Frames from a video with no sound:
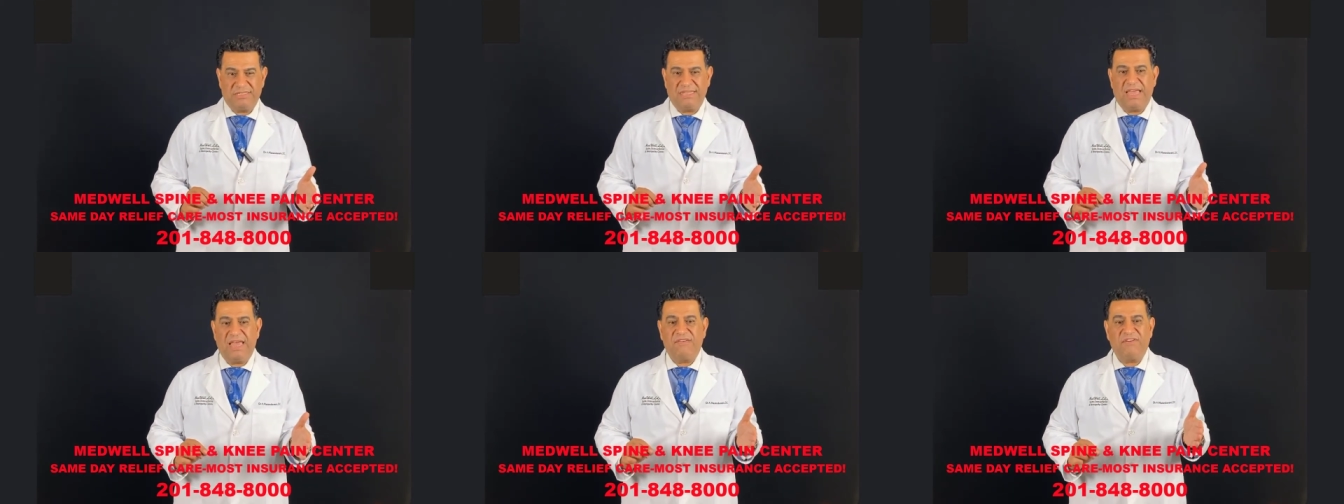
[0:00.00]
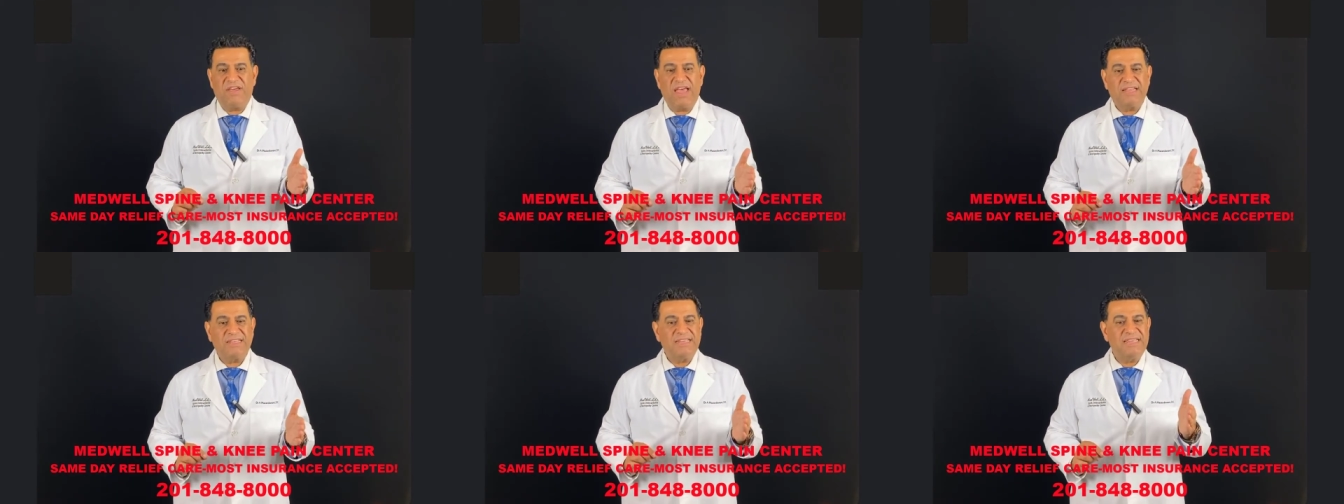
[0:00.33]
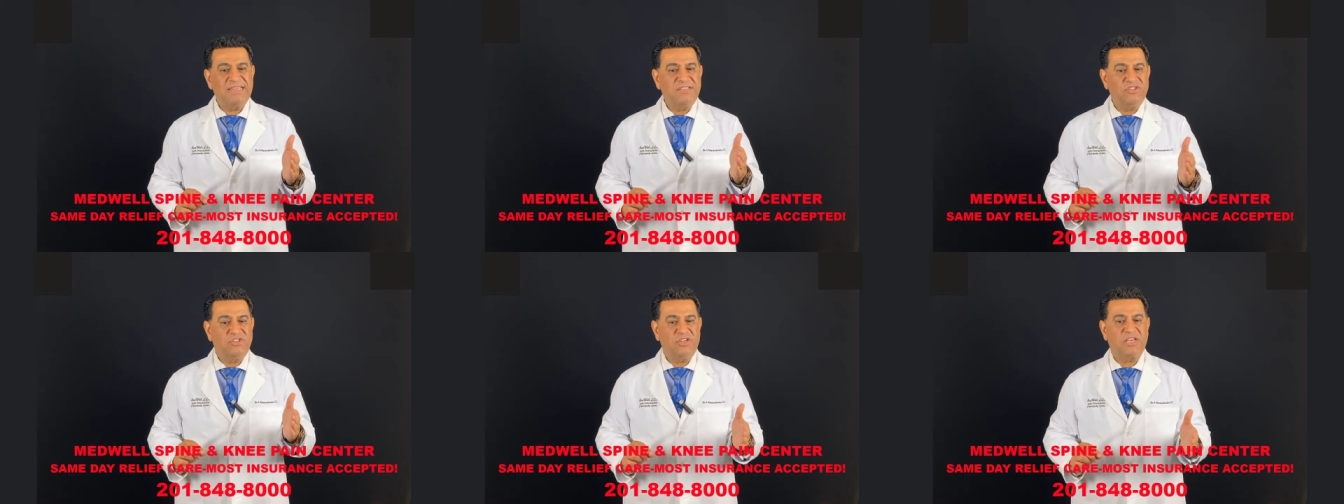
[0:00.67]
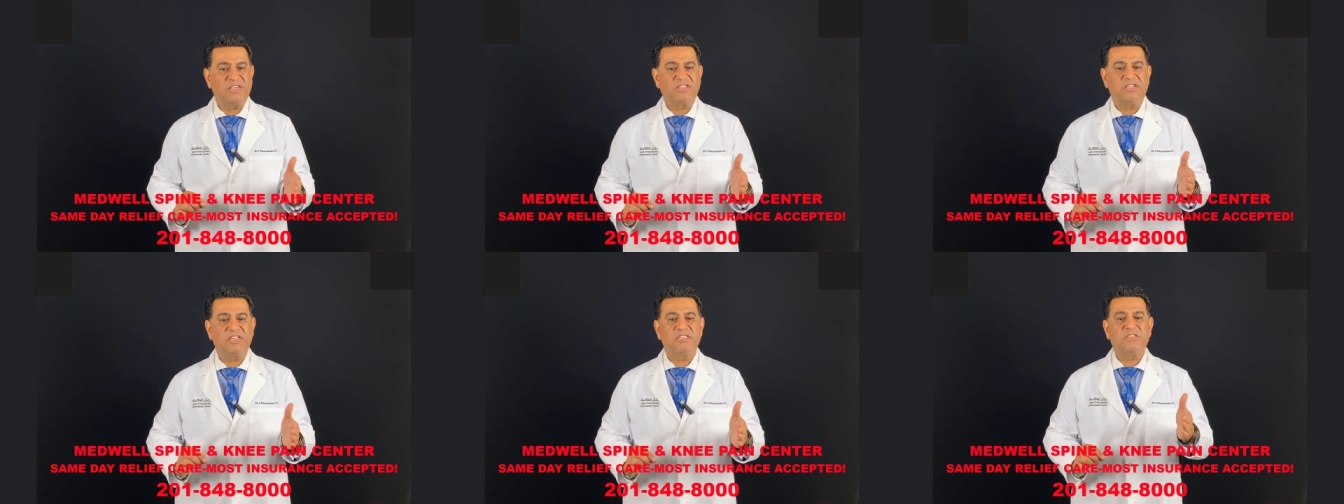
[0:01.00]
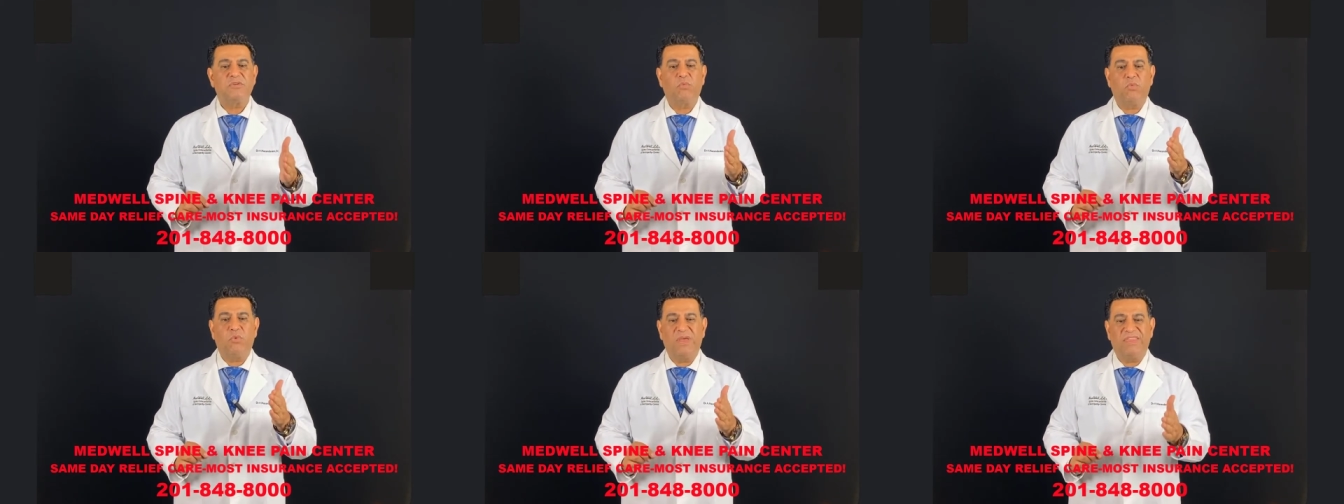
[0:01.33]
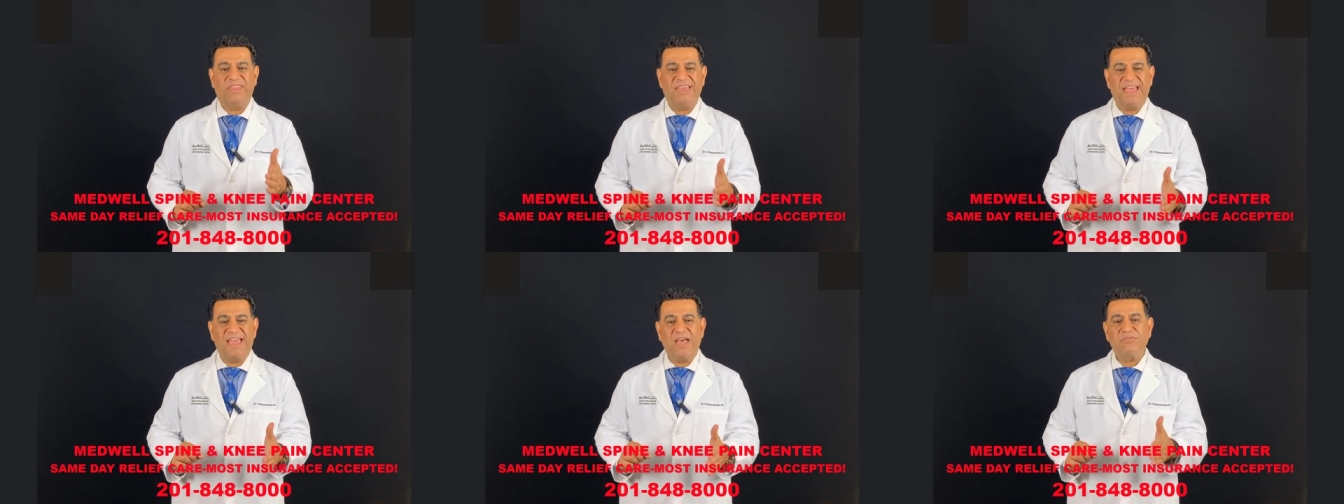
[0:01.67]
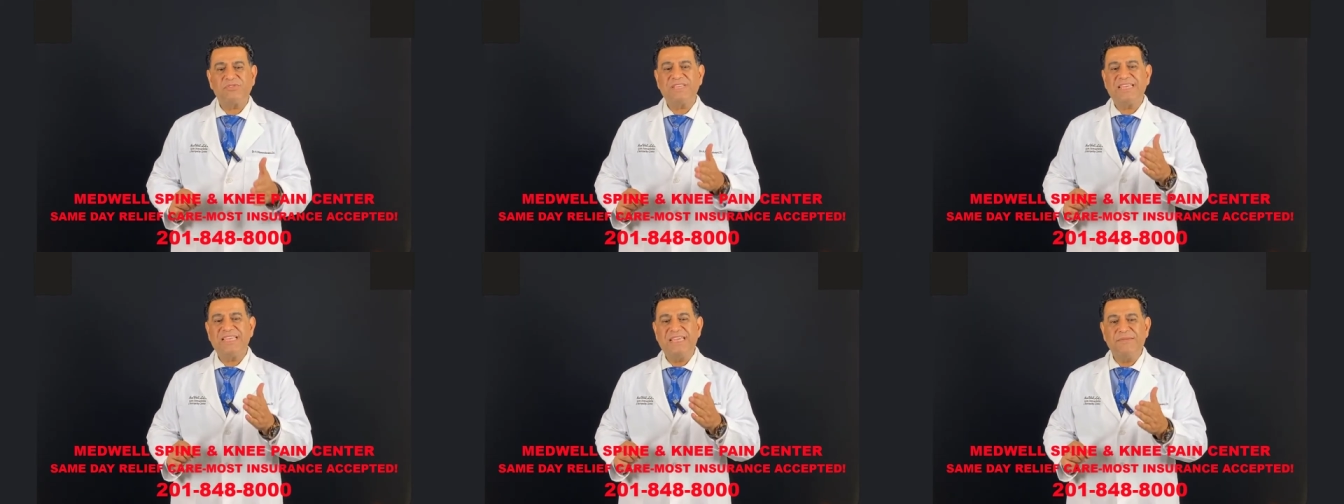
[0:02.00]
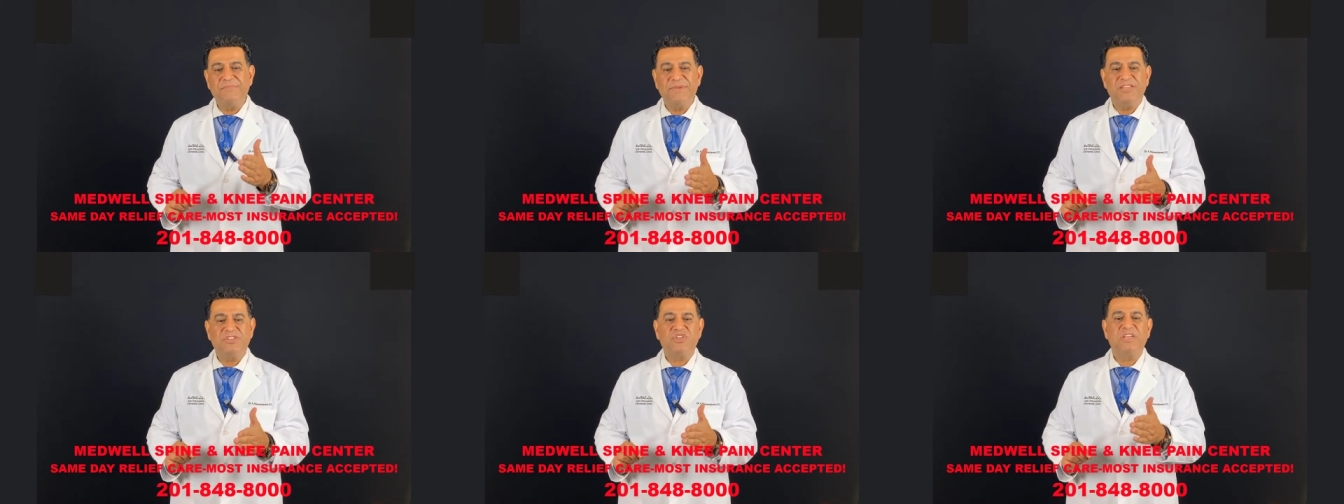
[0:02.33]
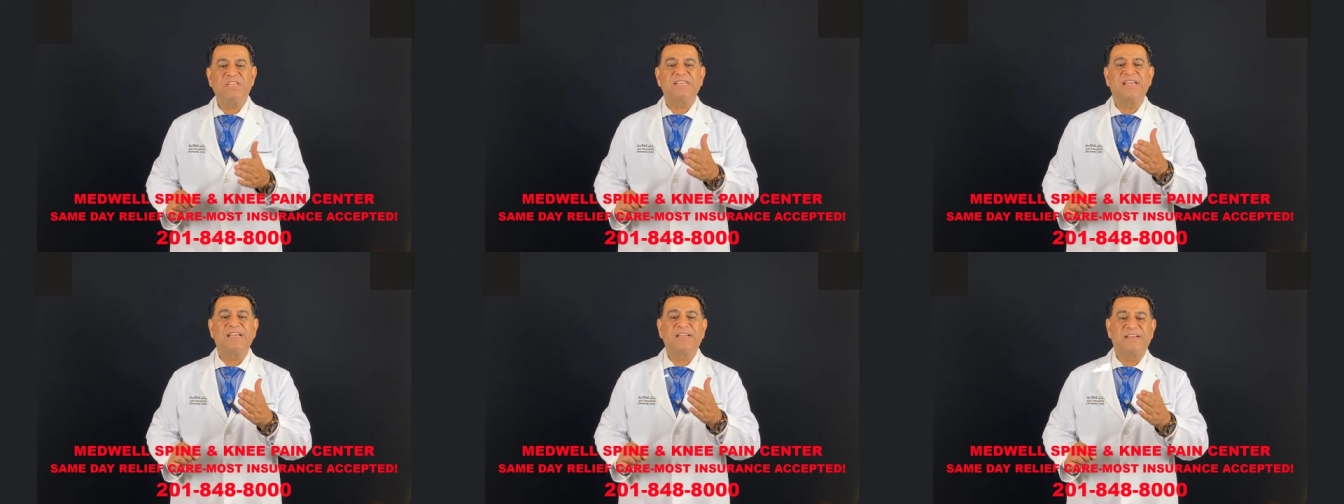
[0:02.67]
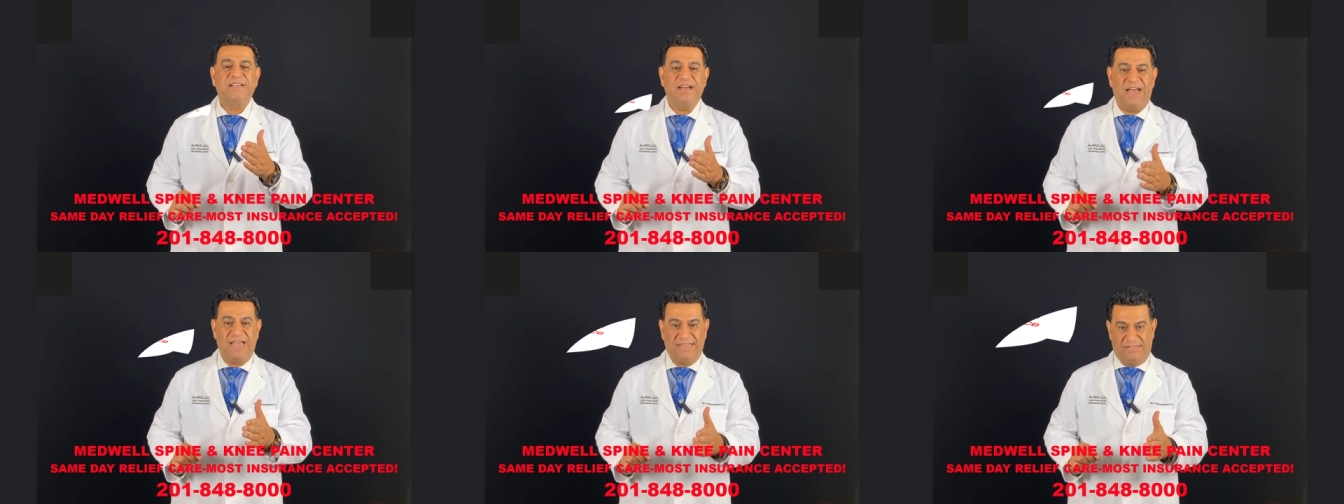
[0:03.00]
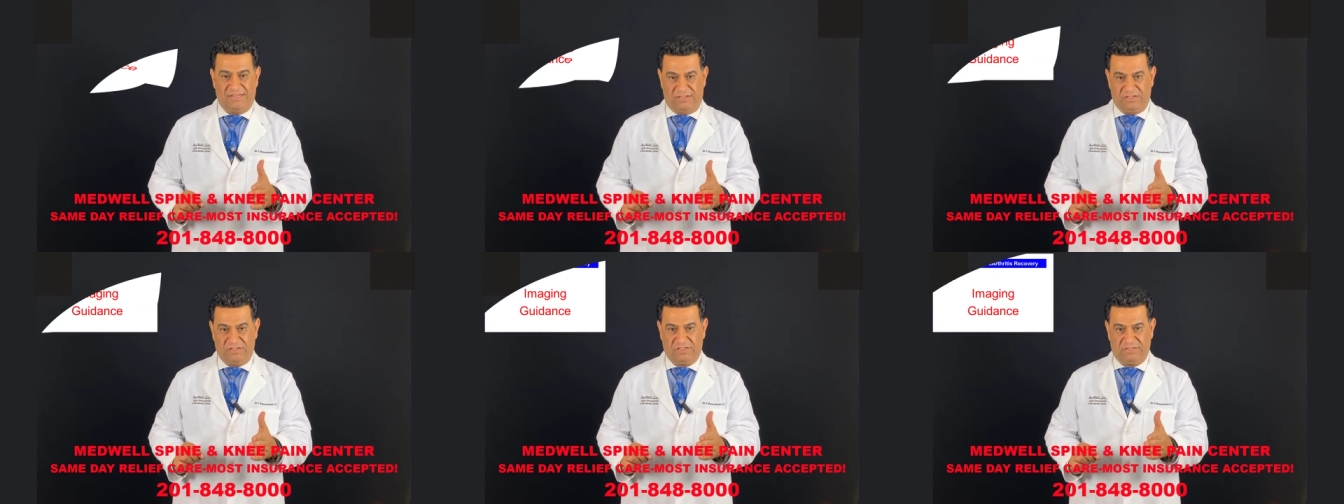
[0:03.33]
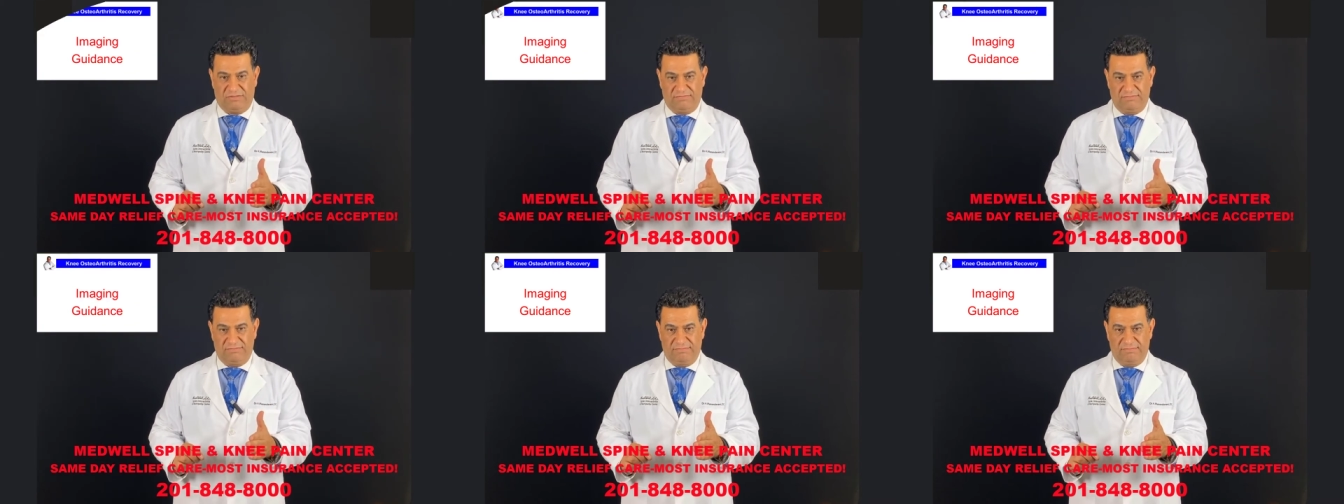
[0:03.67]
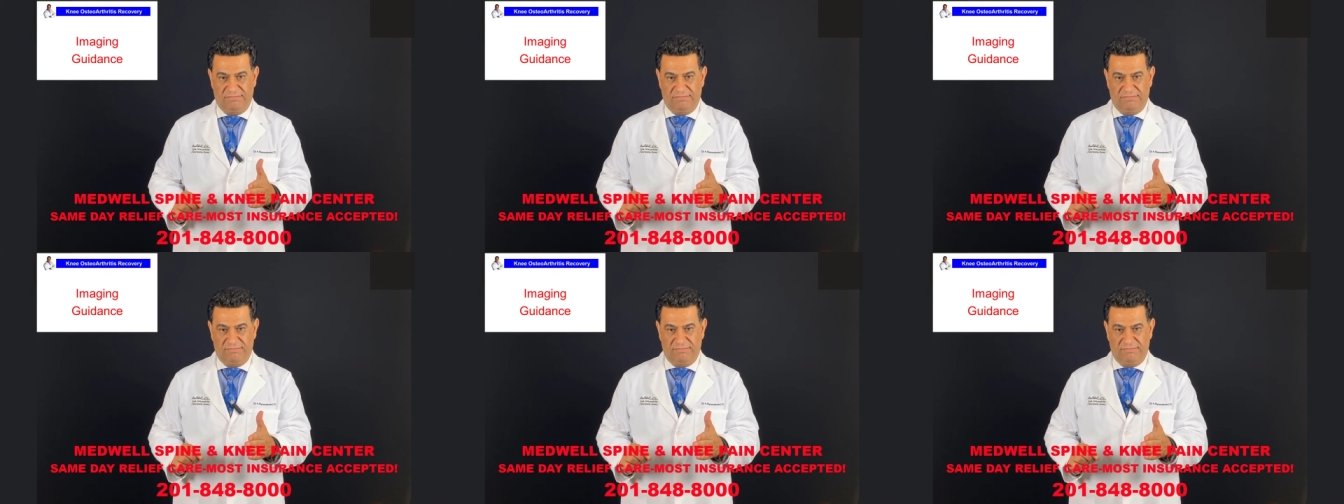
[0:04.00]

they have had injections without imaging guidance.